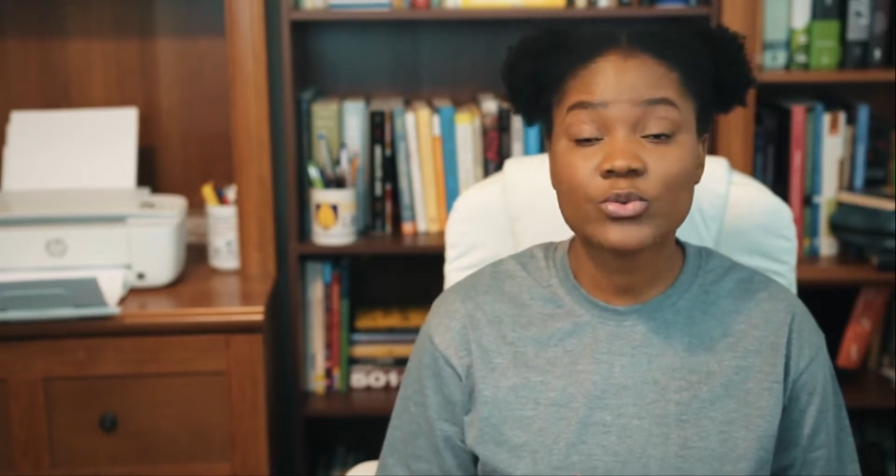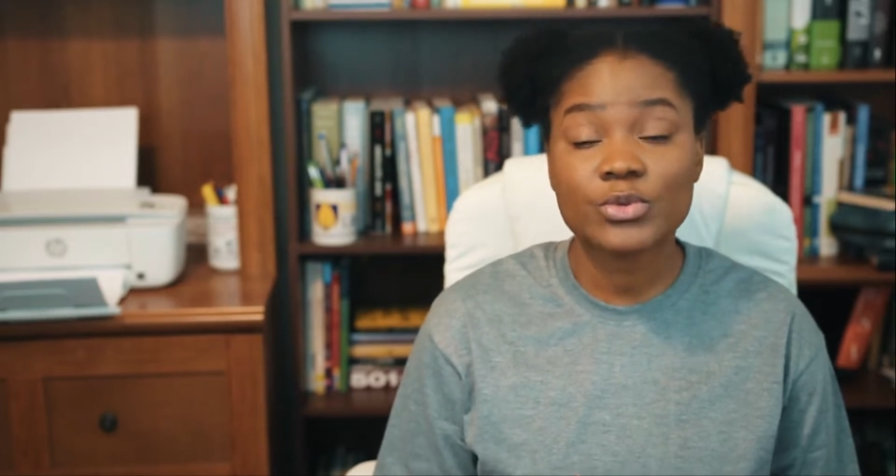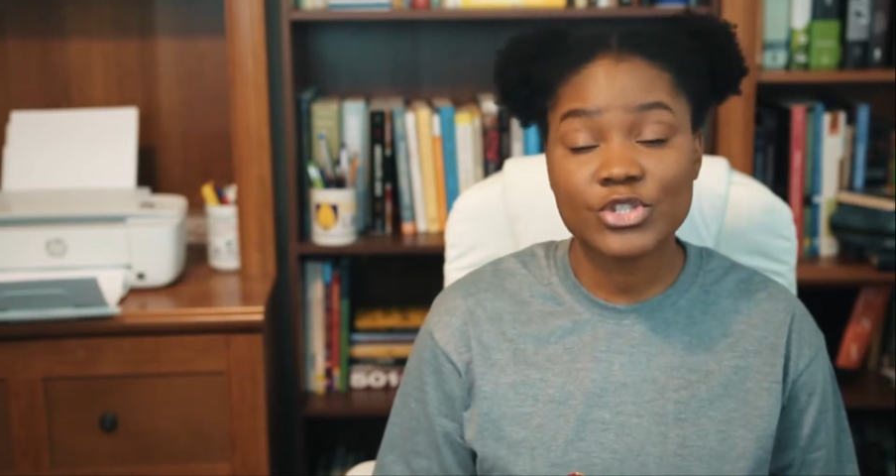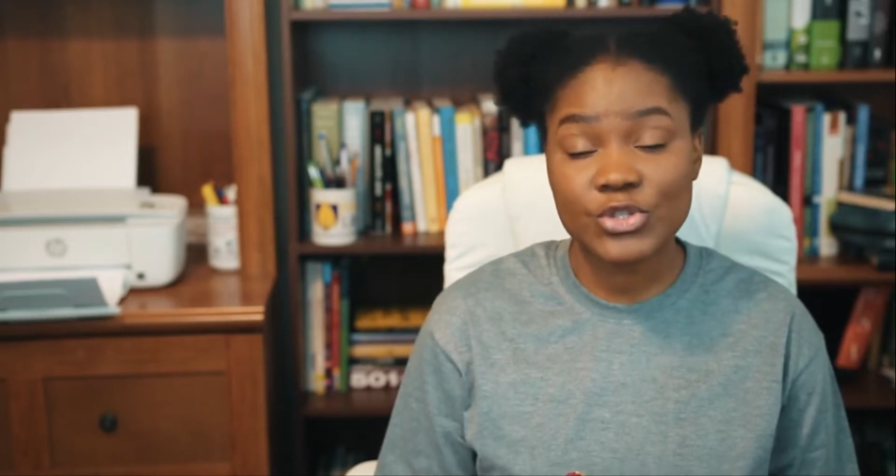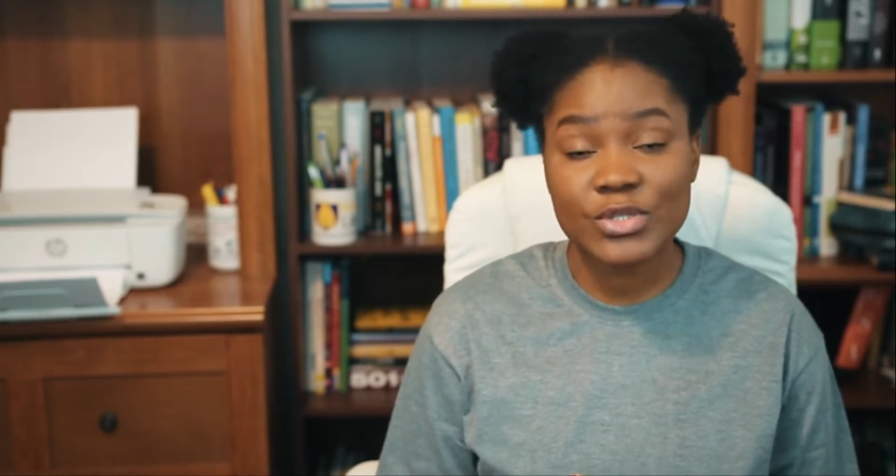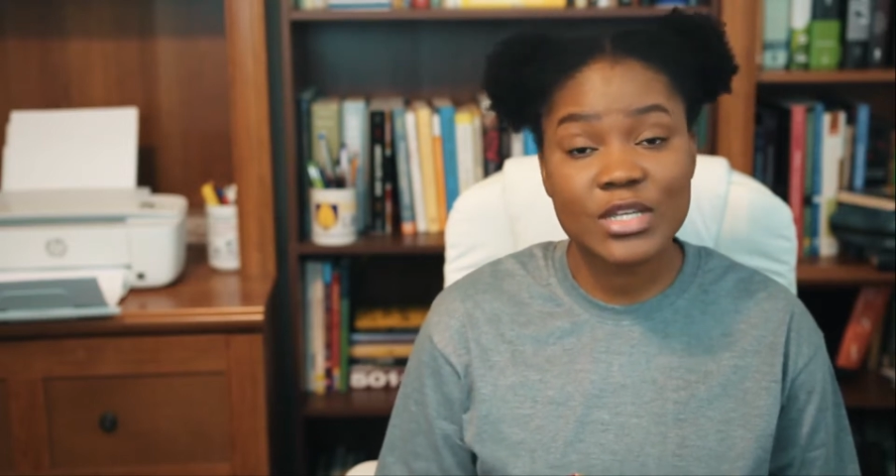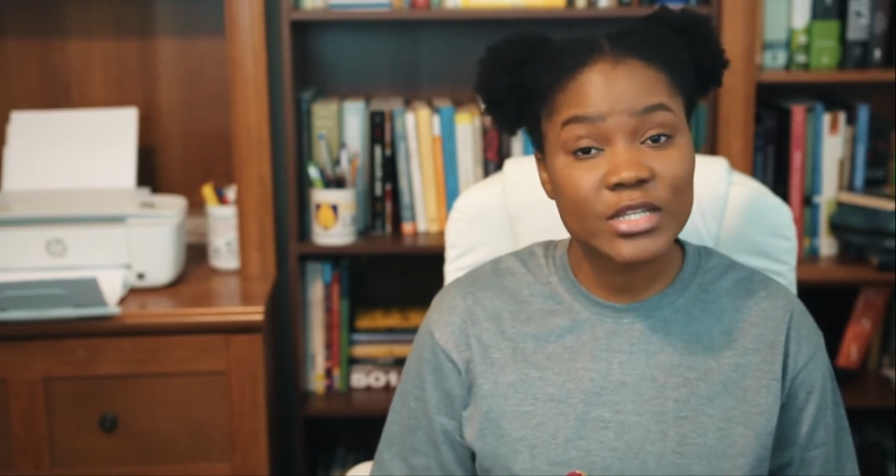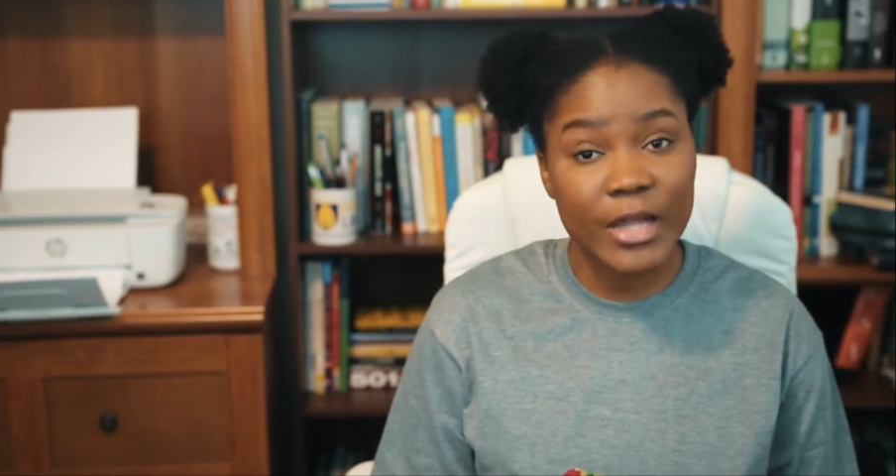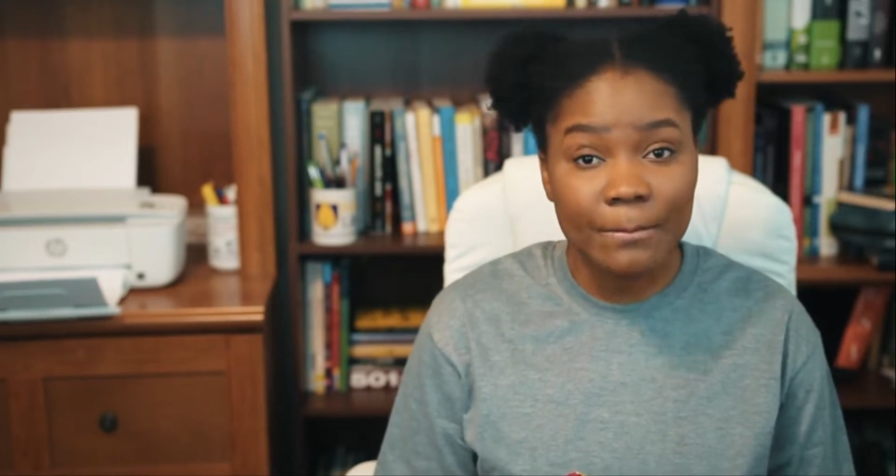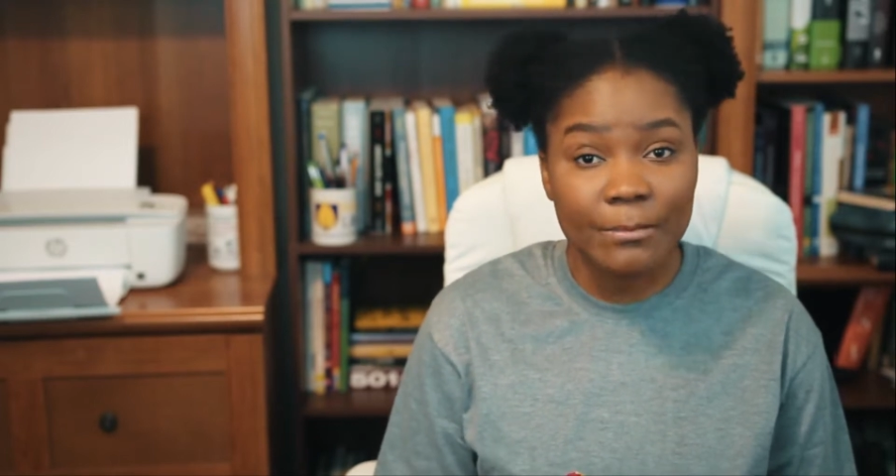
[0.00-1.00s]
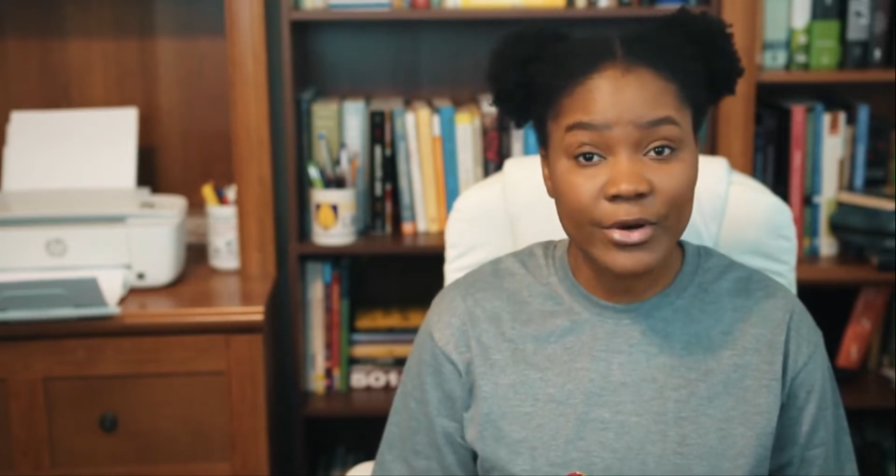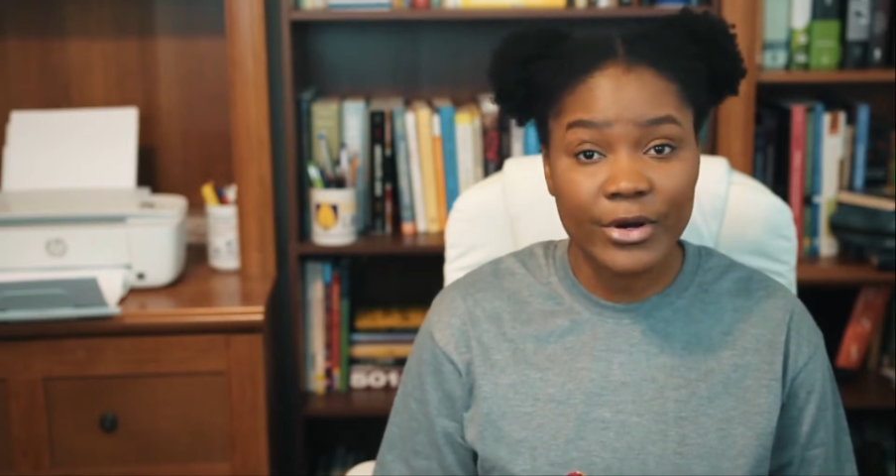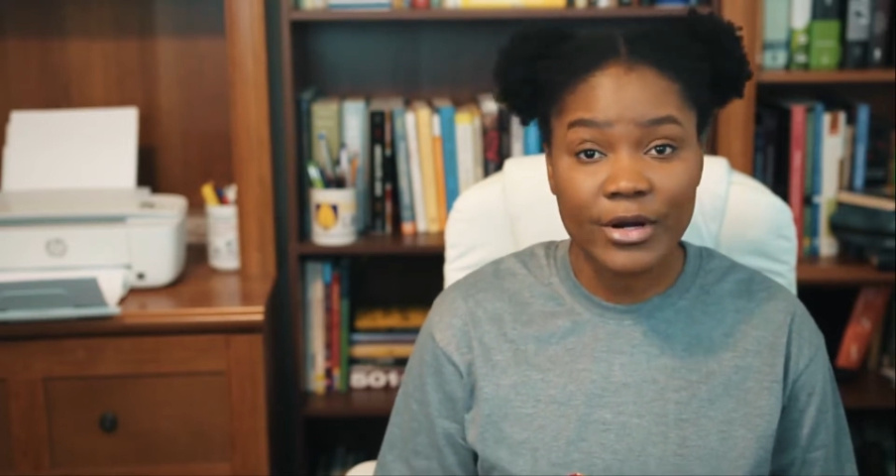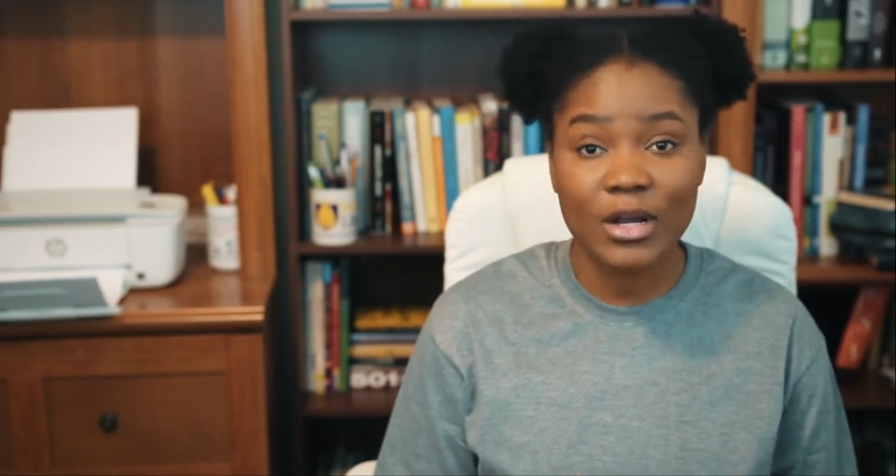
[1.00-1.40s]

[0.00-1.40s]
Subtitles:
reduce the number